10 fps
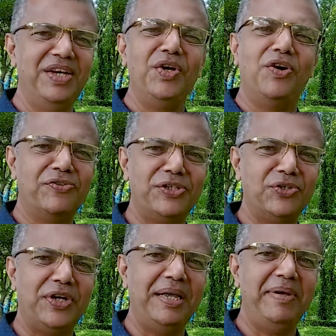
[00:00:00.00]
Of course,
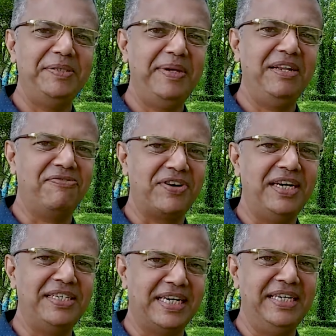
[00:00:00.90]
Kottayam has been a
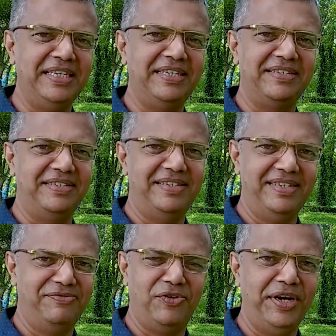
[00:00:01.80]
front runner
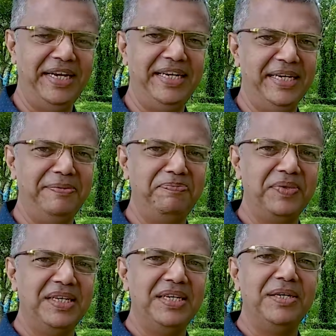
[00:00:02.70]
for India,
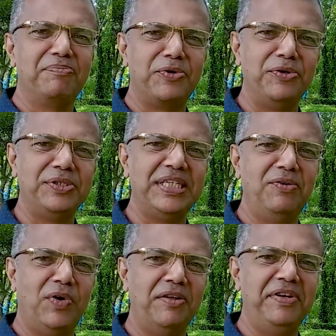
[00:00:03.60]

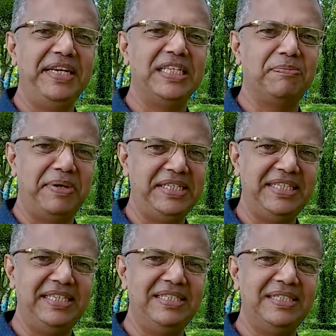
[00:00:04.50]
producing one of India's
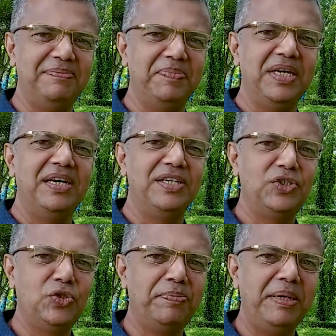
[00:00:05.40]
presidents, a
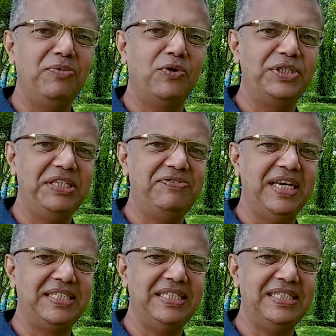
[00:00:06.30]
Supreme Court Chief
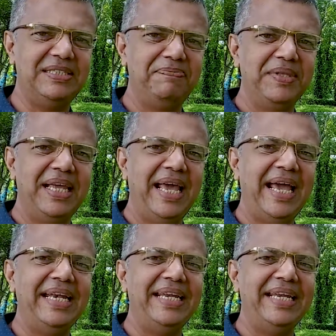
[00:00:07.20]
Justice, and